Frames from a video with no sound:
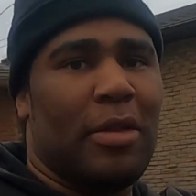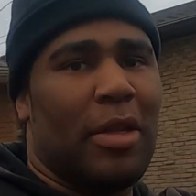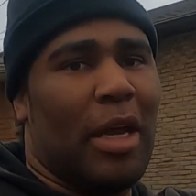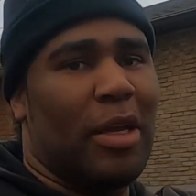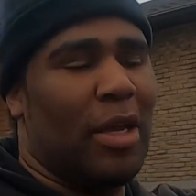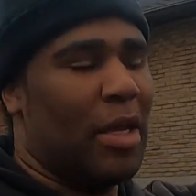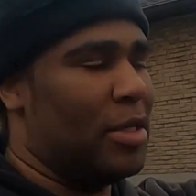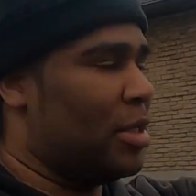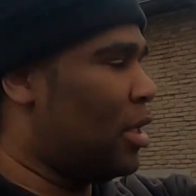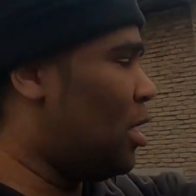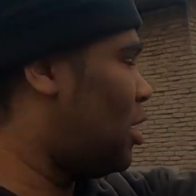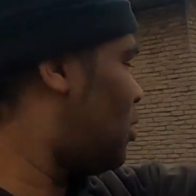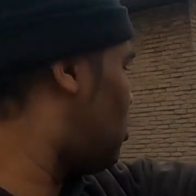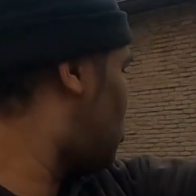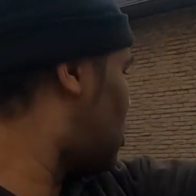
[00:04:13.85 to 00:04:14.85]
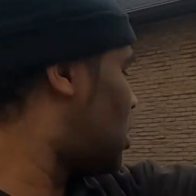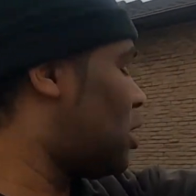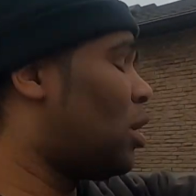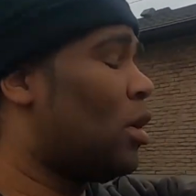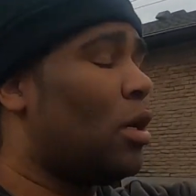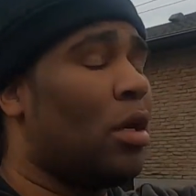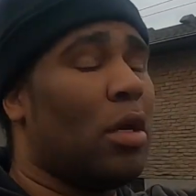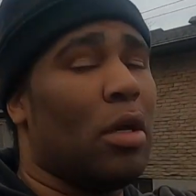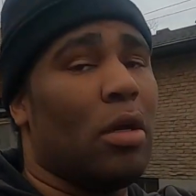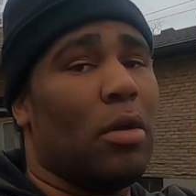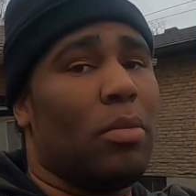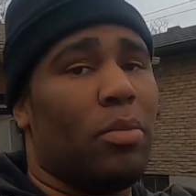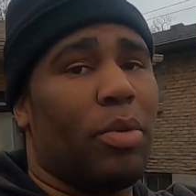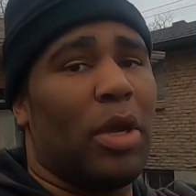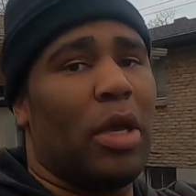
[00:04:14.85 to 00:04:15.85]
now you guys see it. We're gonna
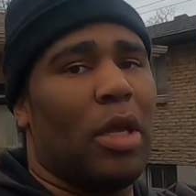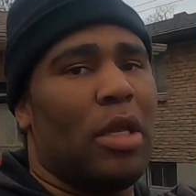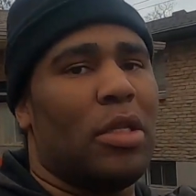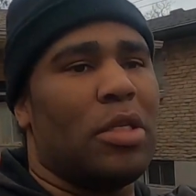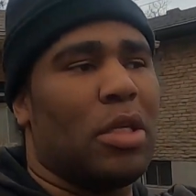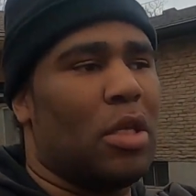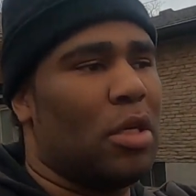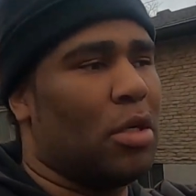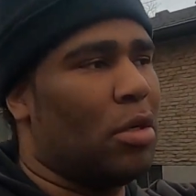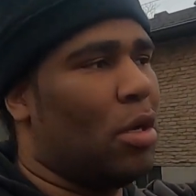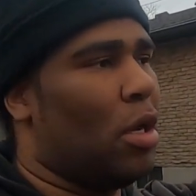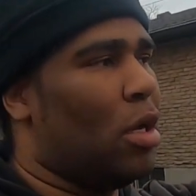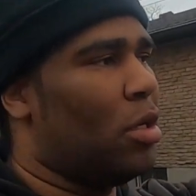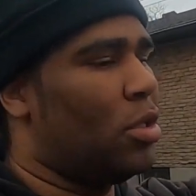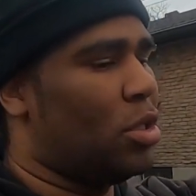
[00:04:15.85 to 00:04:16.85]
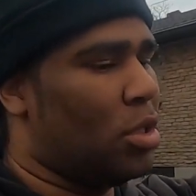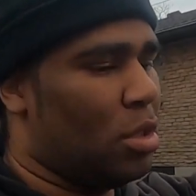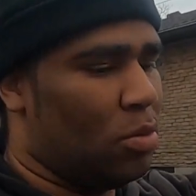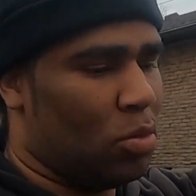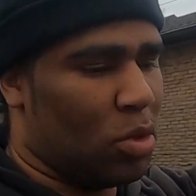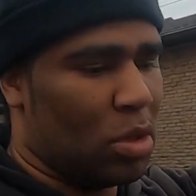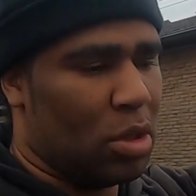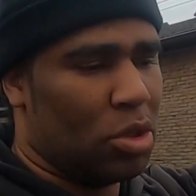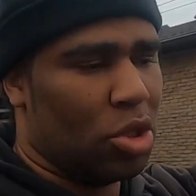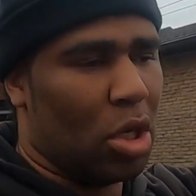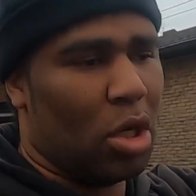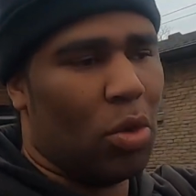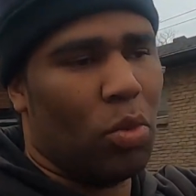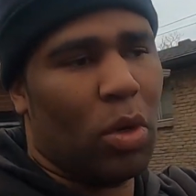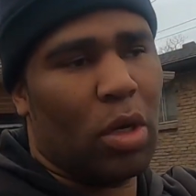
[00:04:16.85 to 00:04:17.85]
bring it into the garage and we're gonna
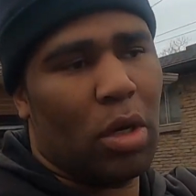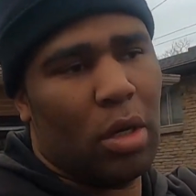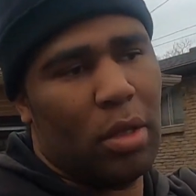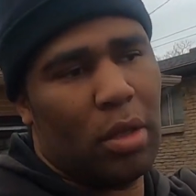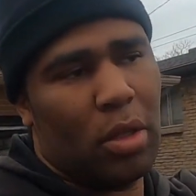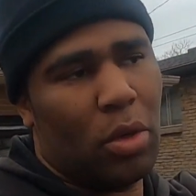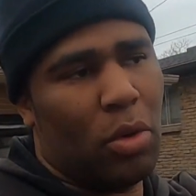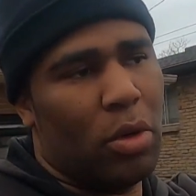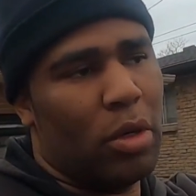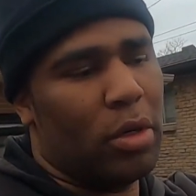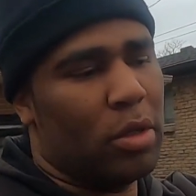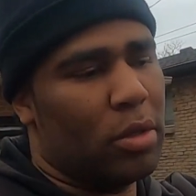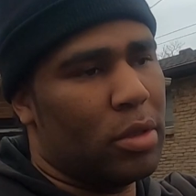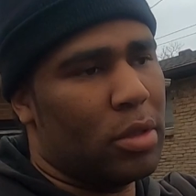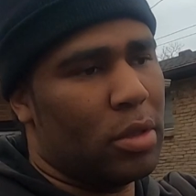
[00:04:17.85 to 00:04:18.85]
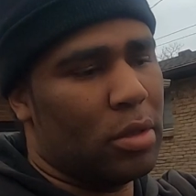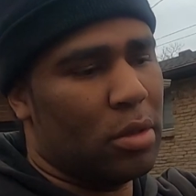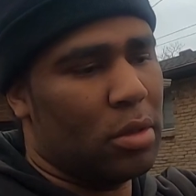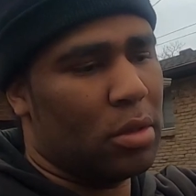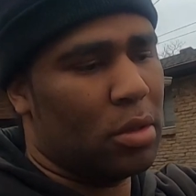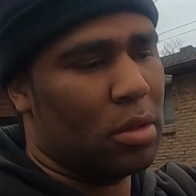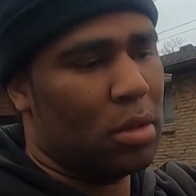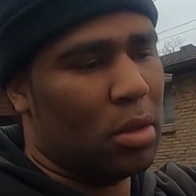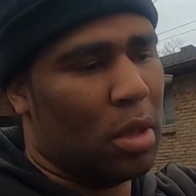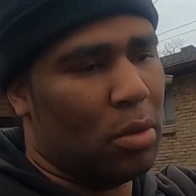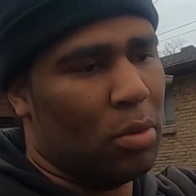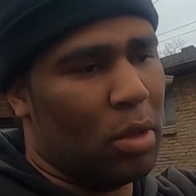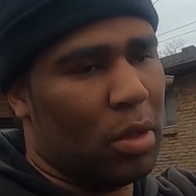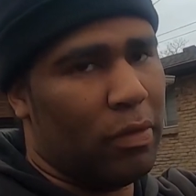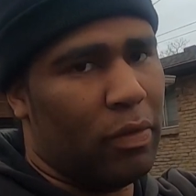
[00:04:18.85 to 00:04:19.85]
try to work on the quarters and get
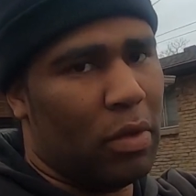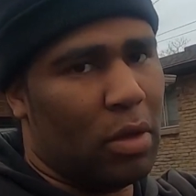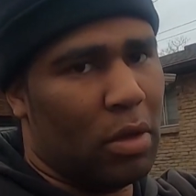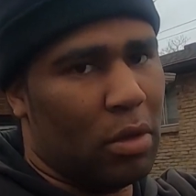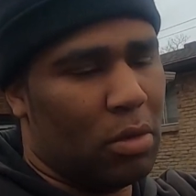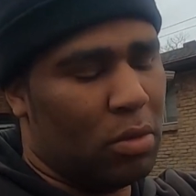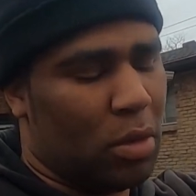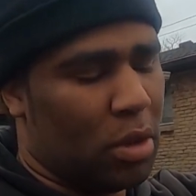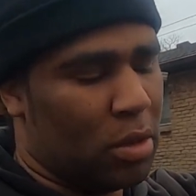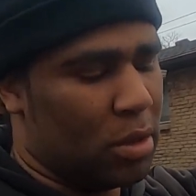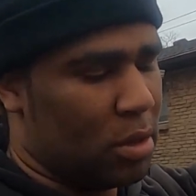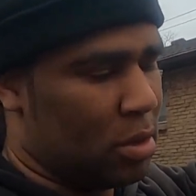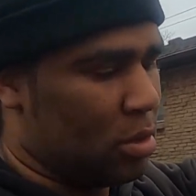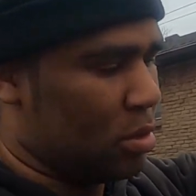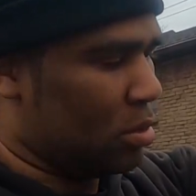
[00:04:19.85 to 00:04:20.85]
rid of the rust.